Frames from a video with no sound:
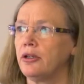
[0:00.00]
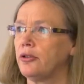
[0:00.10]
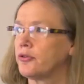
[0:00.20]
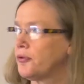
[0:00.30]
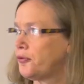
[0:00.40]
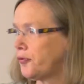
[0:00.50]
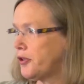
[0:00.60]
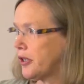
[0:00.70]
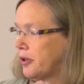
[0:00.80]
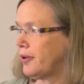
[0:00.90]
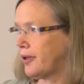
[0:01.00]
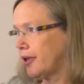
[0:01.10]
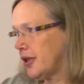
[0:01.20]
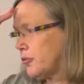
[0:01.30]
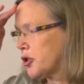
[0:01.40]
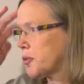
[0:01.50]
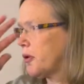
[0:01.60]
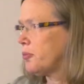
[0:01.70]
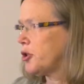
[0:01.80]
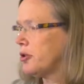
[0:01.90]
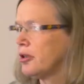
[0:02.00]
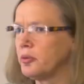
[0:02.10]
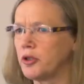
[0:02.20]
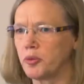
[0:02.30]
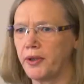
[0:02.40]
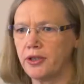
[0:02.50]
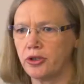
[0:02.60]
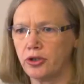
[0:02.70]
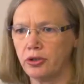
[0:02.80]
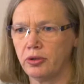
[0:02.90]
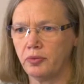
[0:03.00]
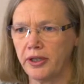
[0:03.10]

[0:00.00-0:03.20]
You've got 50 curriculum, you're swamped, you don't know which way to turn,